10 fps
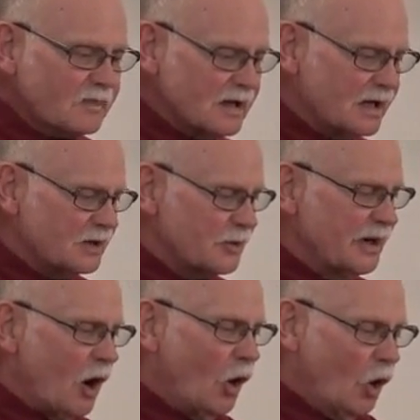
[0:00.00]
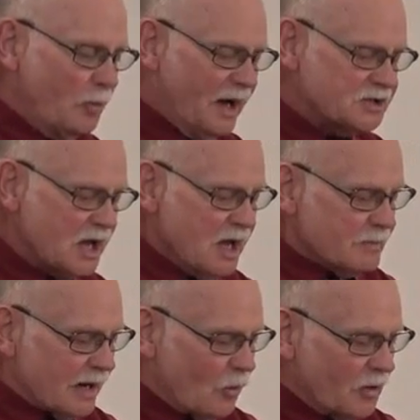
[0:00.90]
I'm not going to read a whole bunch,
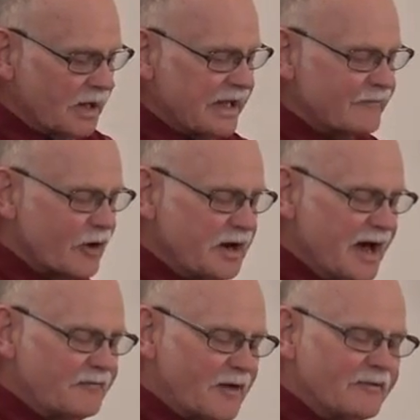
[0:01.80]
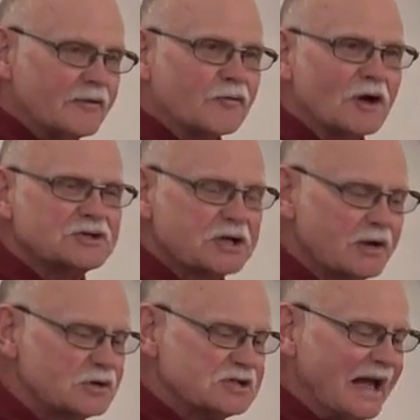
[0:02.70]
but I want to give her enough of it for us to
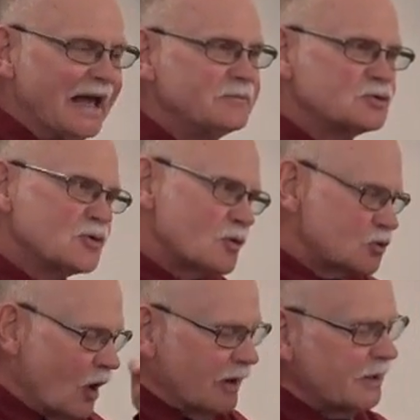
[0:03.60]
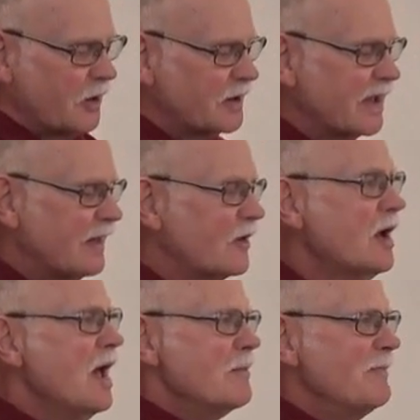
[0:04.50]
understand, drawing it all
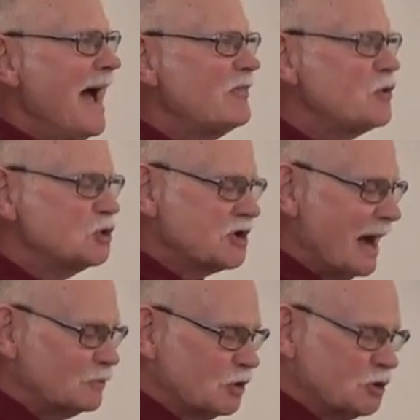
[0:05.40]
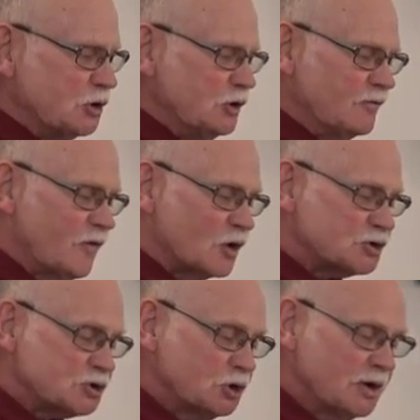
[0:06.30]
together. Matthew chapter 2,
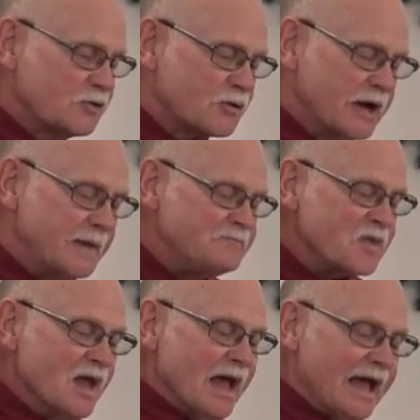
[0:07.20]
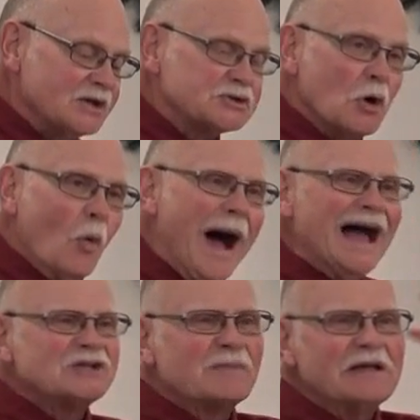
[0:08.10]
verse 2 and 3. And so
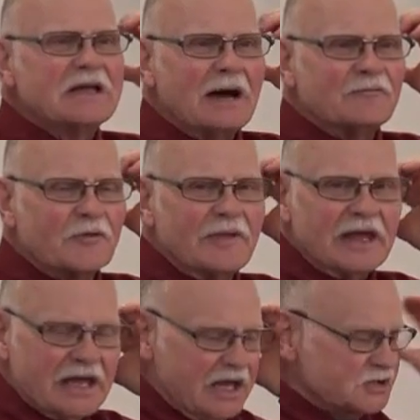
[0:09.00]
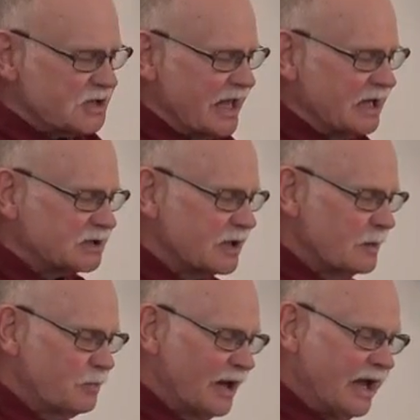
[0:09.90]
wise men come from the east, they get to
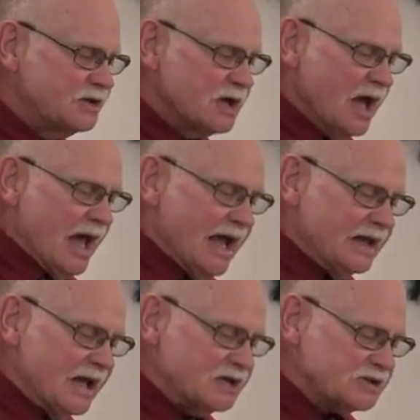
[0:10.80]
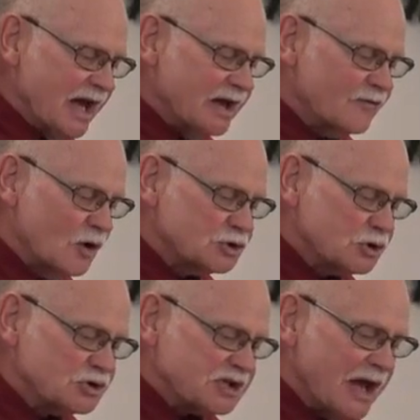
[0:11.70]
the place, and they say in verse
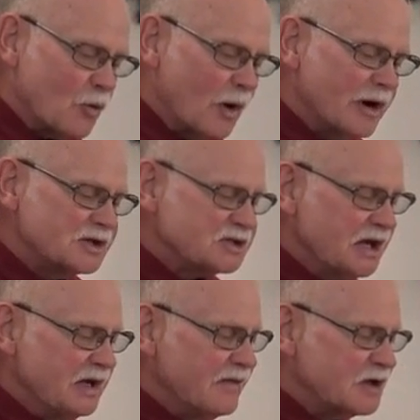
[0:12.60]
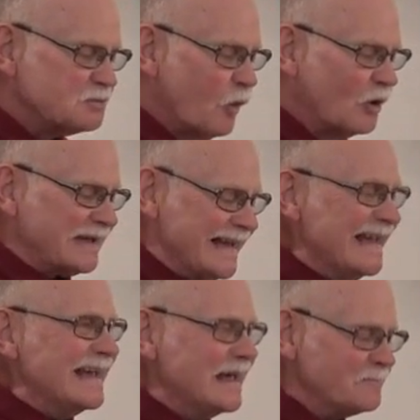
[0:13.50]
2, saying, Where is he that is born
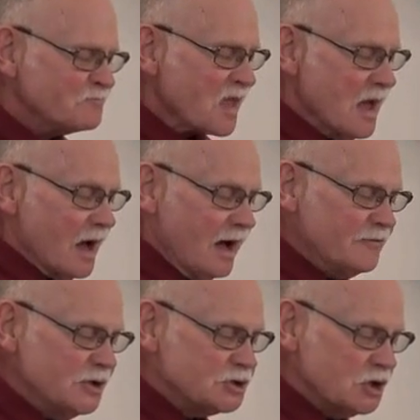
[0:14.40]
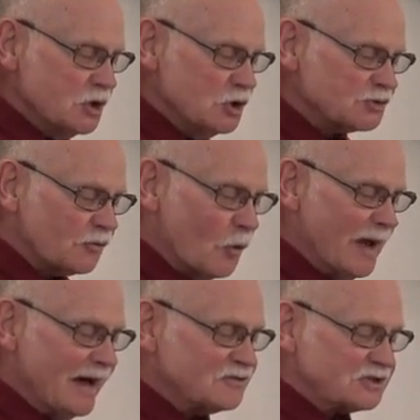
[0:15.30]
king of the Jews? For
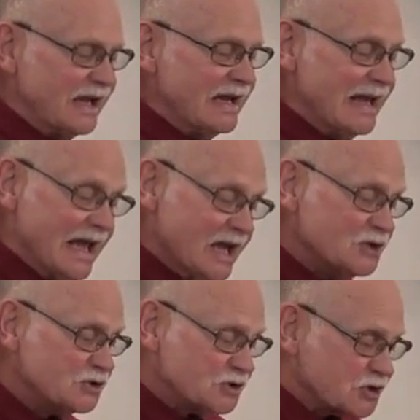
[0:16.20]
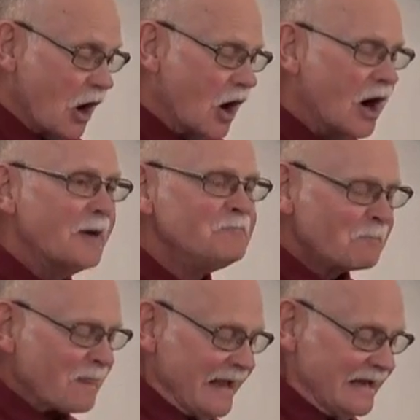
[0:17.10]
we have seen his star
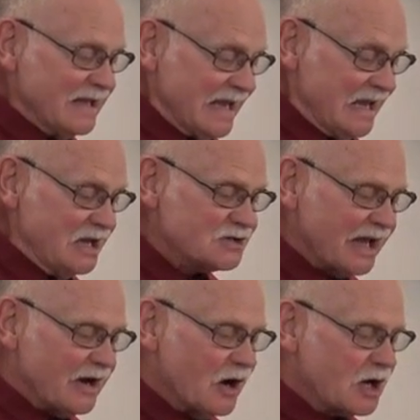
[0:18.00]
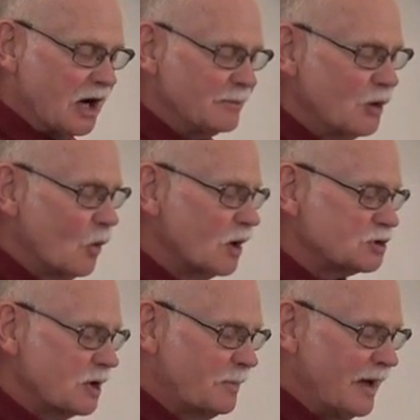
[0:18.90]
in the east and are come to
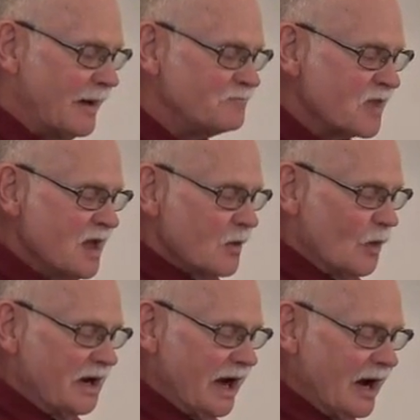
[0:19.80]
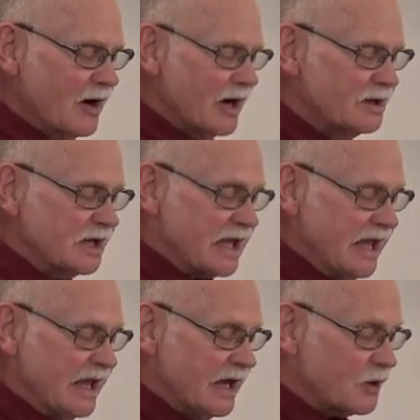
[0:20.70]
worship him. When Herod the
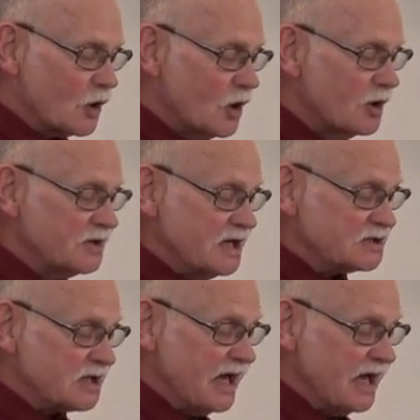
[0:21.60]
king had heard these